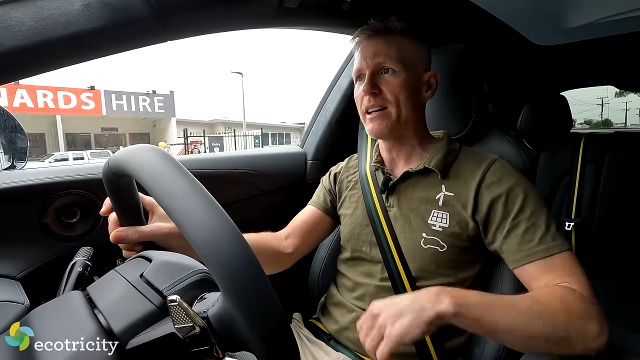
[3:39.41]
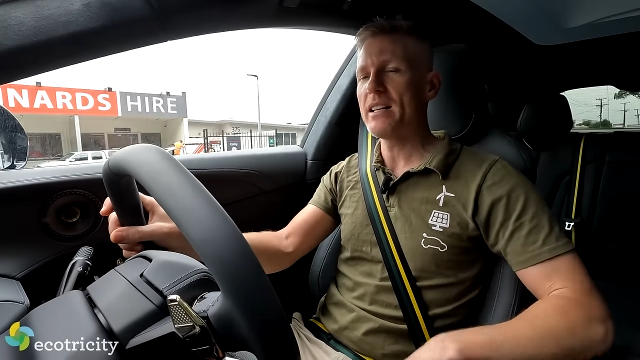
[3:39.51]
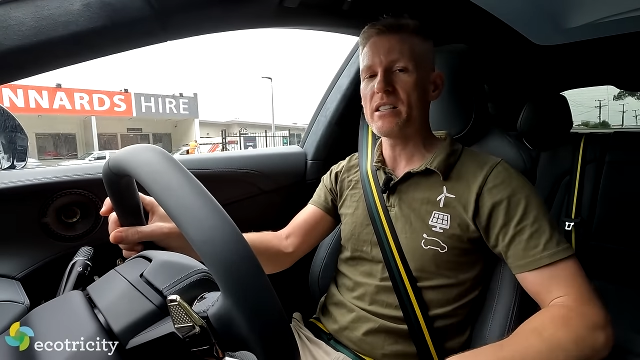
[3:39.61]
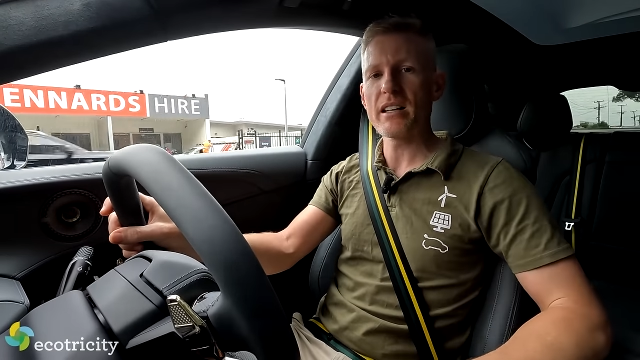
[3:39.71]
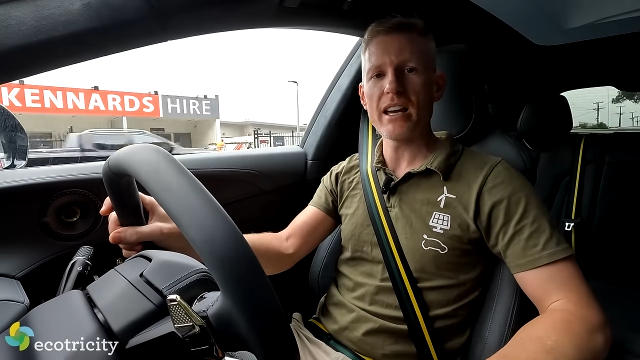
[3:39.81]

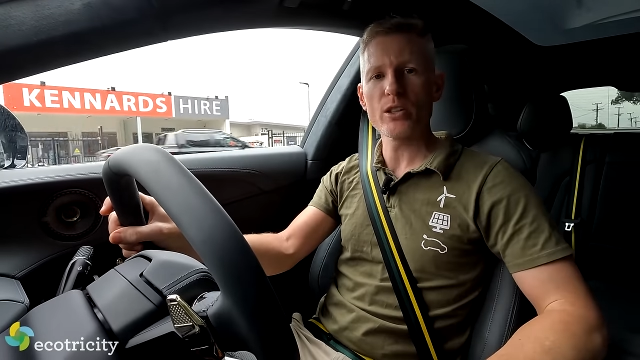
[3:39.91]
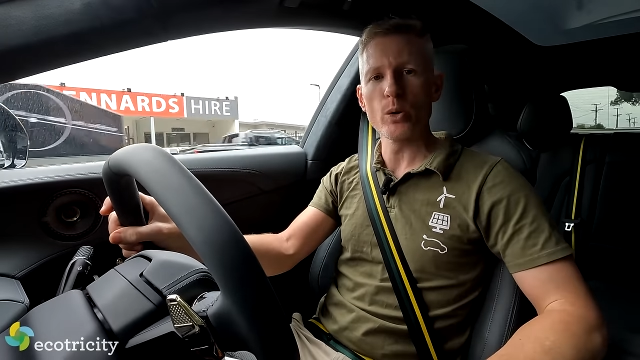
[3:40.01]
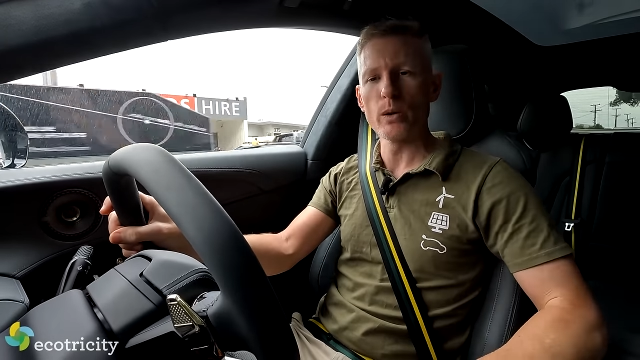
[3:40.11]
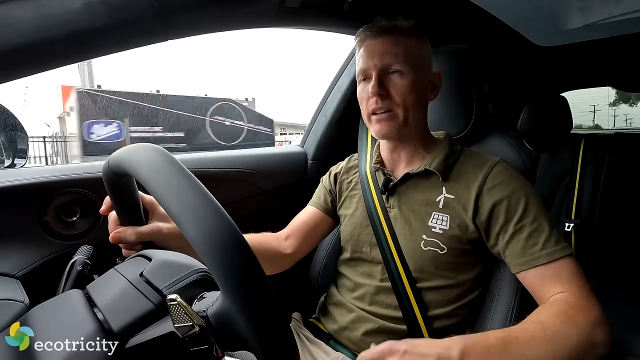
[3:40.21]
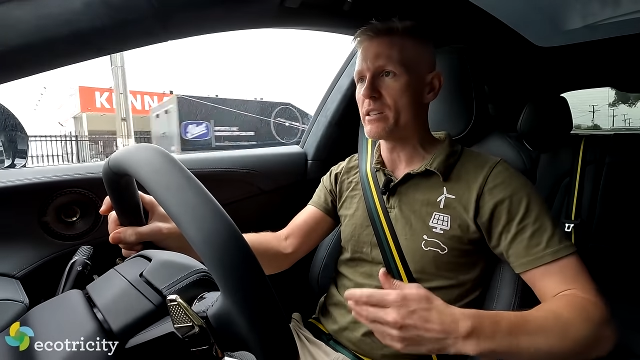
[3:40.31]
Heating and
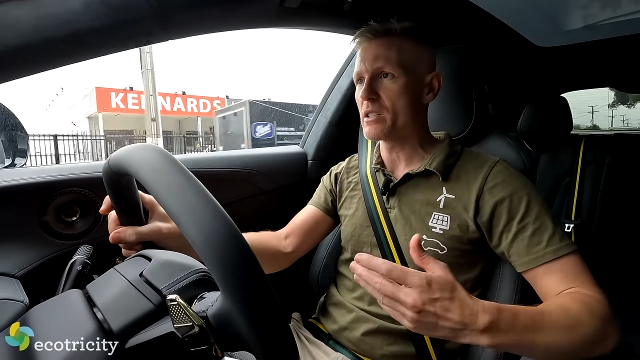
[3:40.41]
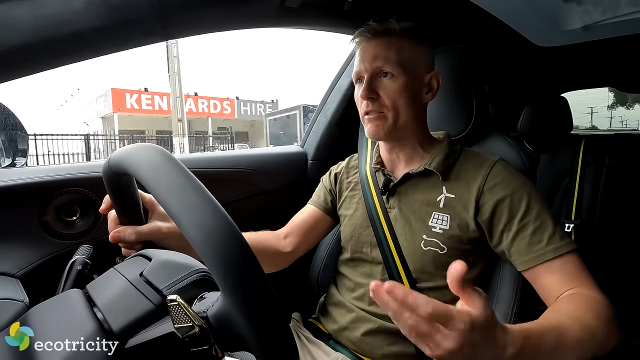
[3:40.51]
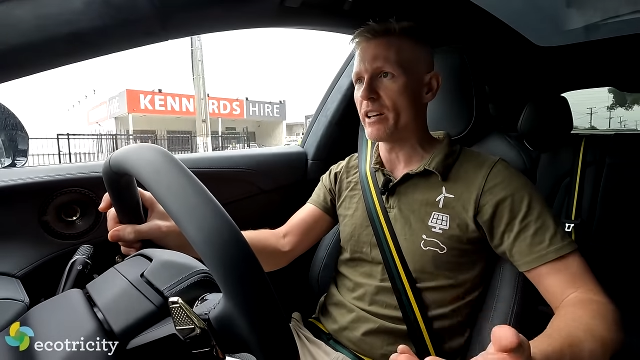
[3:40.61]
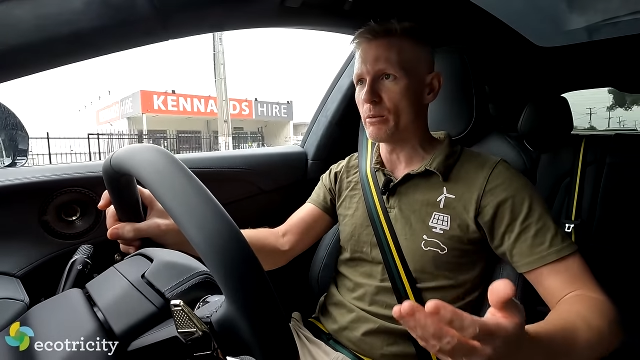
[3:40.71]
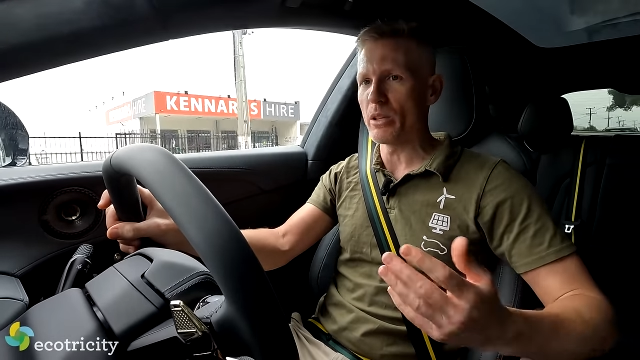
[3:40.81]
cooling is an
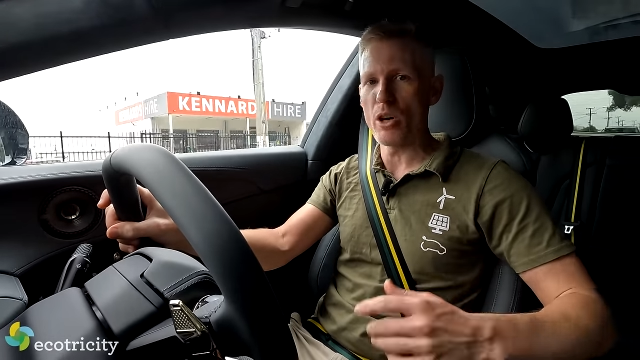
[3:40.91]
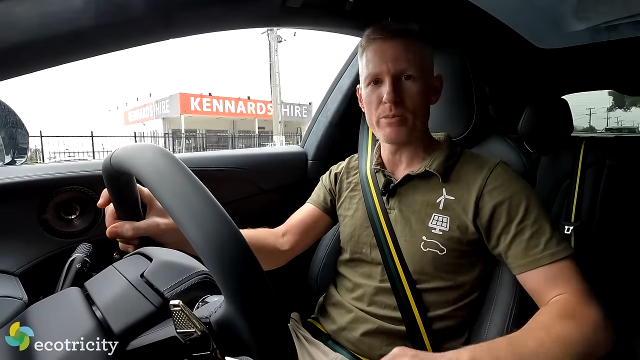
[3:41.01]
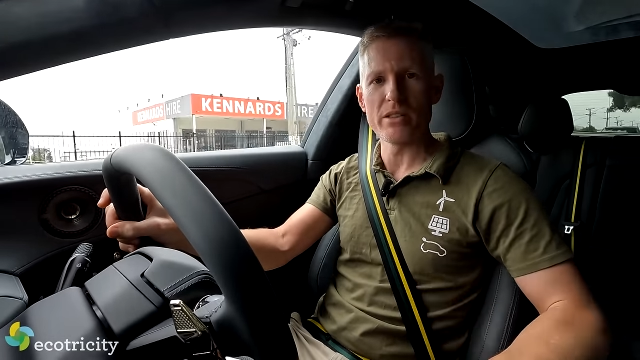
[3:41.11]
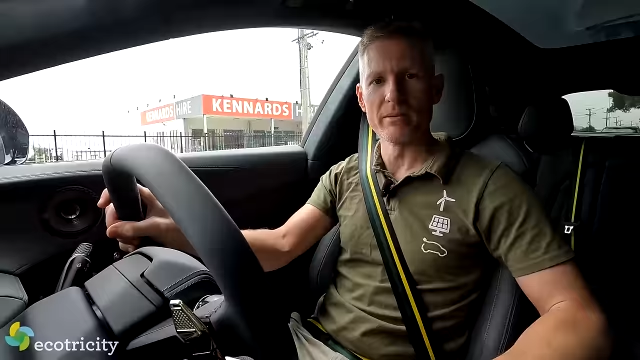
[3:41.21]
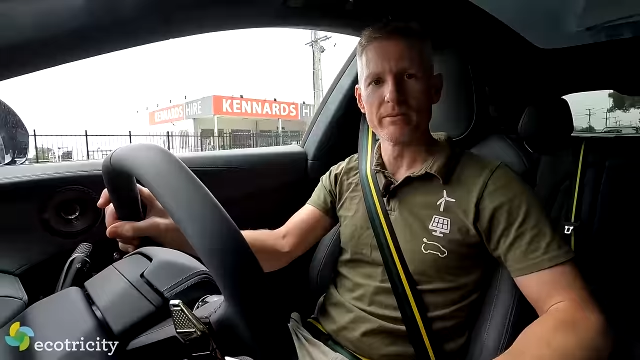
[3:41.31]
available
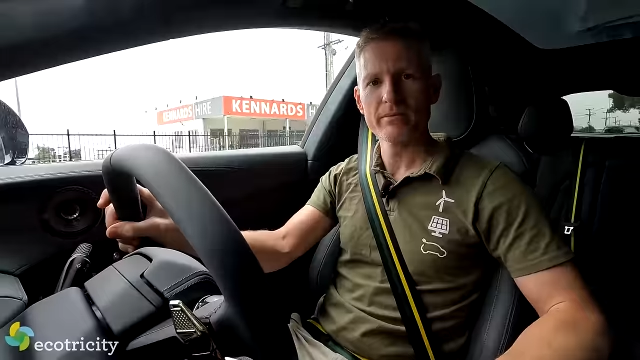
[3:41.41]
option.